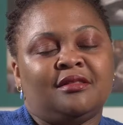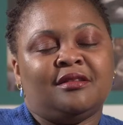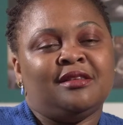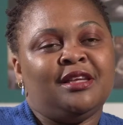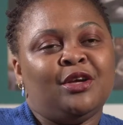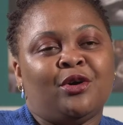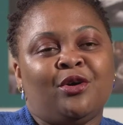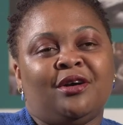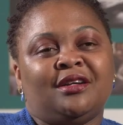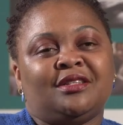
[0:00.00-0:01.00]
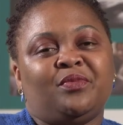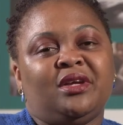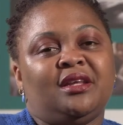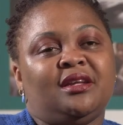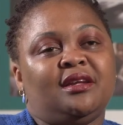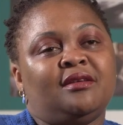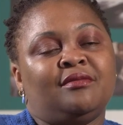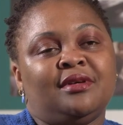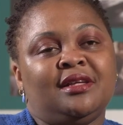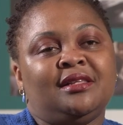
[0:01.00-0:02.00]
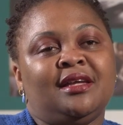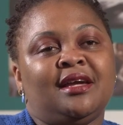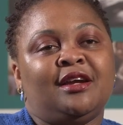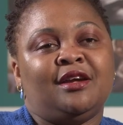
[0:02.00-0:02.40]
LegalCorp has been really a